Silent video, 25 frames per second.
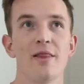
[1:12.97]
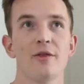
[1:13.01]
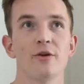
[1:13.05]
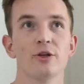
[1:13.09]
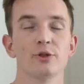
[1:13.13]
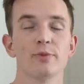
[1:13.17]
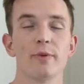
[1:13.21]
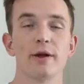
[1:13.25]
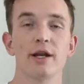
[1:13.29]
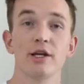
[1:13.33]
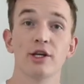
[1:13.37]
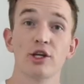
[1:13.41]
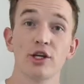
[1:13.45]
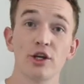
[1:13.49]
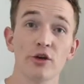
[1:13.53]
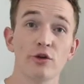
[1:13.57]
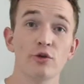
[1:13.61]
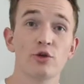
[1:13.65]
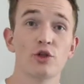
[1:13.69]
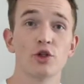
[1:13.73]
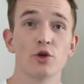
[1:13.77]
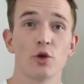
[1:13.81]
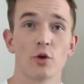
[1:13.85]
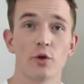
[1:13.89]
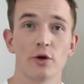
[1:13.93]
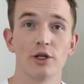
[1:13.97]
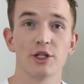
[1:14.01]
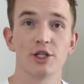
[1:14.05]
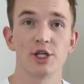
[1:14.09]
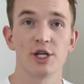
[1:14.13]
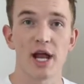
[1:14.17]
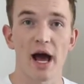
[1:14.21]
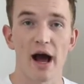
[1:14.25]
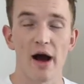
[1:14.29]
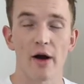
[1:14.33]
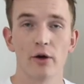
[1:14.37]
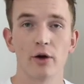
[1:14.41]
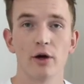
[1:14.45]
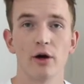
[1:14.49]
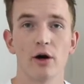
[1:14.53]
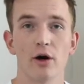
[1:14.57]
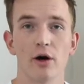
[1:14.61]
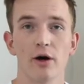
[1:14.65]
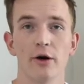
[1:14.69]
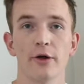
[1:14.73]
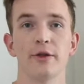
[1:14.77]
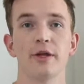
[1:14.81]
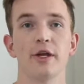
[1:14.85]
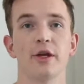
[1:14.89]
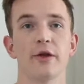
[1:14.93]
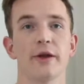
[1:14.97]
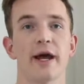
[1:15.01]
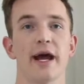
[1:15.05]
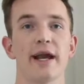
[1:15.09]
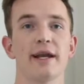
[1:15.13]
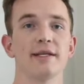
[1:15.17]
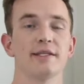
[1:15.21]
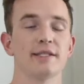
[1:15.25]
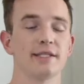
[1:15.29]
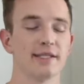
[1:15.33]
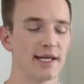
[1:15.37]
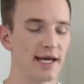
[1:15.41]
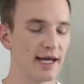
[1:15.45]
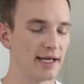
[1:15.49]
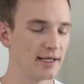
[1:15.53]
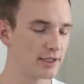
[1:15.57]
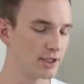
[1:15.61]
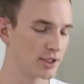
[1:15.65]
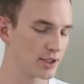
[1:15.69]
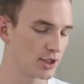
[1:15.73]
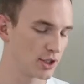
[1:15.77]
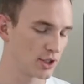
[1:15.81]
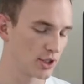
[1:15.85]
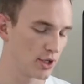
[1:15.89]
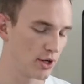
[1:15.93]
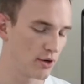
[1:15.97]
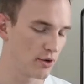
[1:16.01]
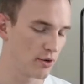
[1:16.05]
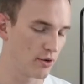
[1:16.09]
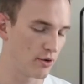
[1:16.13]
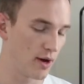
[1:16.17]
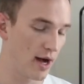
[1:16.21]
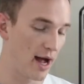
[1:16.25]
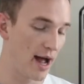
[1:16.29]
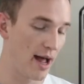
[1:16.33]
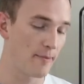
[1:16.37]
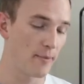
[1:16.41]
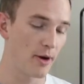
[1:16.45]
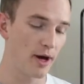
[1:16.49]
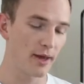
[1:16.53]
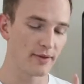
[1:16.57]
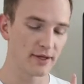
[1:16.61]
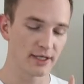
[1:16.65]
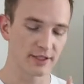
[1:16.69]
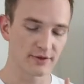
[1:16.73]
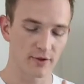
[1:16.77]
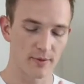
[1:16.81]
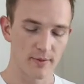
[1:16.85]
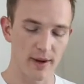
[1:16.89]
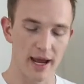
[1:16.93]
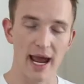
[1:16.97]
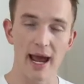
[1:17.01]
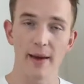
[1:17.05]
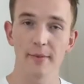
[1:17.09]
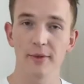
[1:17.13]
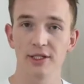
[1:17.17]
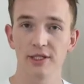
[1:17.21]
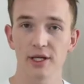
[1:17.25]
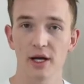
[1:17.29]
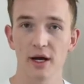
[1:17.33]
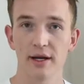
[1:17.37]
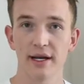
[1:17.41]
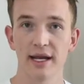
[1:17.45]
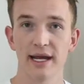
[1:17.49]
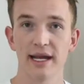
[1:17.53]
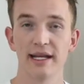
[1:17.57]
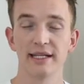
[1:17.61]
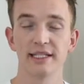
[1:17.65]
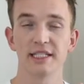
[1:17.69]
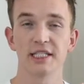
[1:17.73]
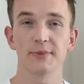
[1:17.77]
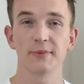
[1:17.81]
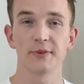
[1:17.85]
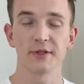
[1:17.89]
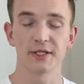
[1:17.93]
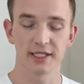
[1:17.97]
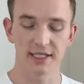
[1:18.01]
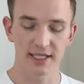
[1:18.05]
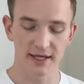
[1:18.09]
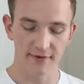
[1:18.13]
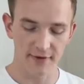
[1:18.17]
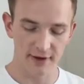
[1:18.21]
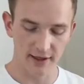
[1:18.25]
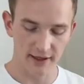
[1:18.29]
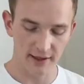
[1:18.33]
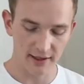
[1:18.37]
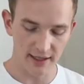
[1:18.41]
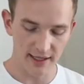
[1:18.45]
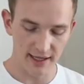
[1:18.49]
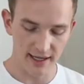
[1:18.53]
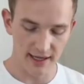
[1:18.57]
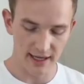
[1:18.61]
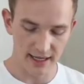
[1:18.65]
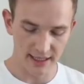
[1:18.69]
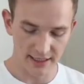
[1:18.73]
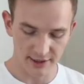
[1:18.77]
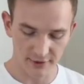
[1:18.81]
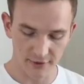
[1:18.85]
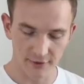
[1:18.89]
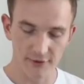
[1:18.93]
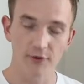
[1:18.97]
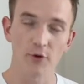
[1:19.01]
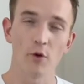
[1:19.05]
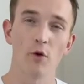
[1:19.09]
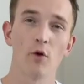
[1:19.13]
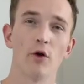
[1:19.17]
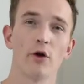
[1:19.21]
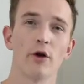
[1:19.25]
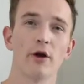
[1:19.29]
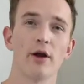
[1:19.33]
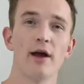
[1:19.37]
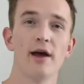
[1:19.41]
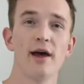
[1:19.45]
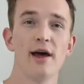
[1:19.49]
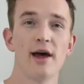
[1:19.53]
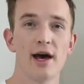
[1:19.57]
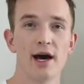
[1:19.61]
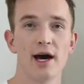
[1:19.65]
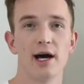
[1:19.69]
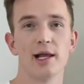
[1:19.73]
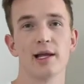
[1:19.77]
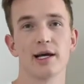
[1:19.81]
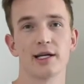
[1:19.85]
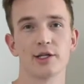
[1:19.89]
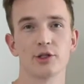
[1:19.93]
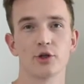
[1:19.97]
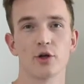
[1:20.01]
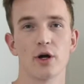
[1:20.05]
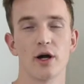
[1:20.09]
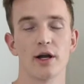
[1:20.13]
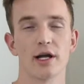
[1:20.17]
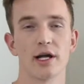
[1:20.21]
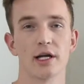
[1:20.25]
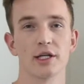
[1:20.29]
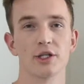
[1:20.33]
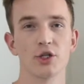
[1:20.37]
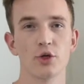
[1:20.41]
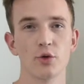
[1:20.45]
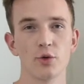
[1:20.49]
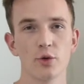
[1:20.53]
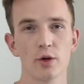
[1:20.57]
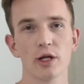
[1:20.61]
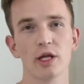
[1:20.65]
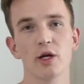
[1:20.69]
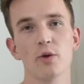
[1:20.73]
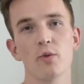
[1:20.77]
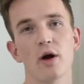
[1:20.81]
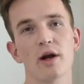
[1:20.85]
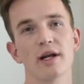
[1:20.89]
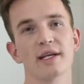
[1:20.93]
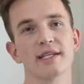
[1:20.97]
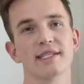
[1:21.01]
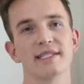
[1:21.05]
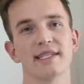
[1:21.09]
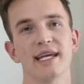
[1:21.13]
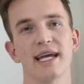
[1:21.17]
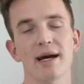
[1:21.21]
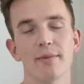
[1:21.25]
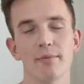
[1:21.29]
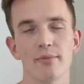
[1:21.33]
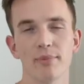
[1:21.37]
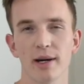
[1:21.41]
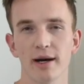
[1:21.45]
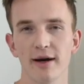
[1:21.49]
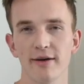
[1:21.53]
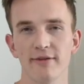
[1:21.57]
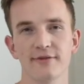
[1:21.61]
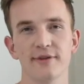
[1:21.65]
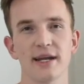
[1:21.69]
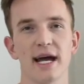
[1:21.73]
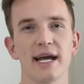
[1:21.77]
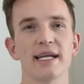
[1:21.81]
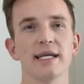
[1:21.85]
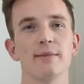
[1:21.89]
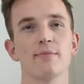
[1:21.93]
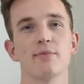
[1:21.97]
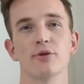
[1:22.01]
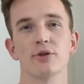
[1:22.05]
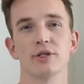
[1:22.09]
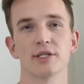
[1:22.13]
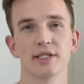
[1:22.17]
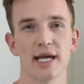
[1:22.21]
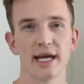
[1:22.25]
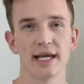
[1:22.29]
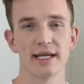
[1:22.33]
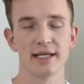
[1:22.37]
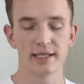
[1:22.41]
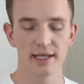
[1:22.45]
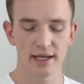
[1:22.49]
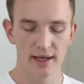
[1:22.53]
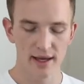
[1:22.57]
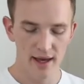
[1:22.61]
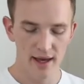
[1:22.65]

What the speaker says: there's been a huge shortage in alcohol in the United States. So I bought this from Amazon, and it specifically is for electronics. You really want to stay above 90%